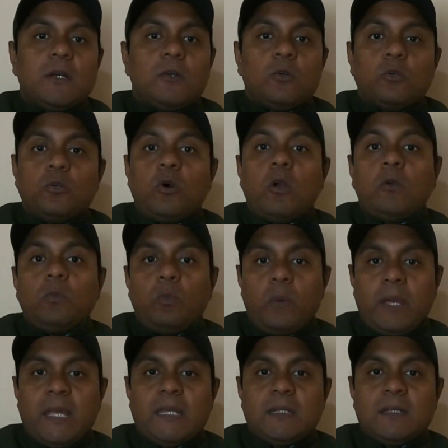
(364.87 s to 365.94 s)
Do not
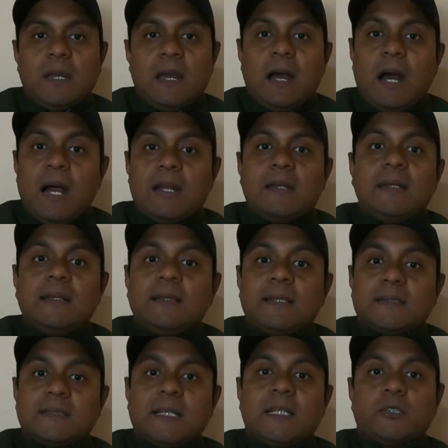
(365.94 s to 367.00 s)
wait until
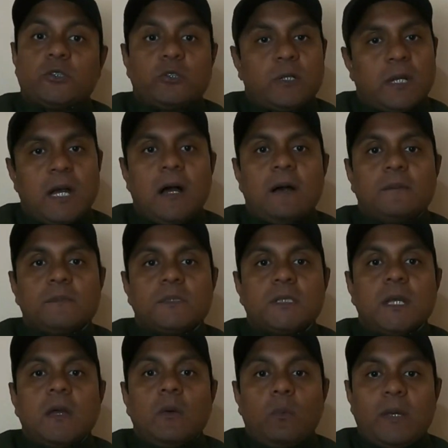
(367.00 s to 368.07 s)
the section comes,
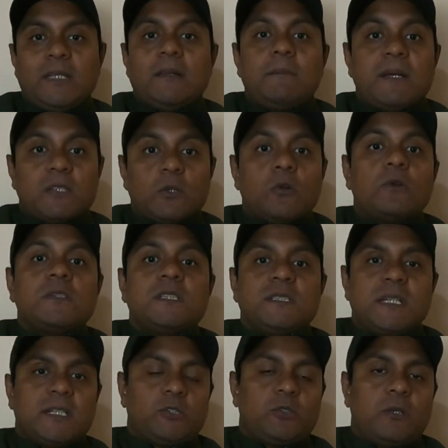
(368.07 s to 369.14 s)
when the methodology
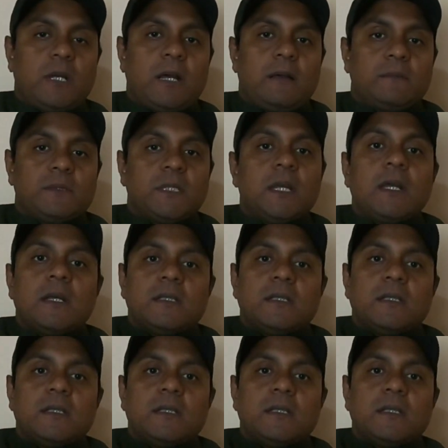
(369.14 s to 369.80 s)
section comes.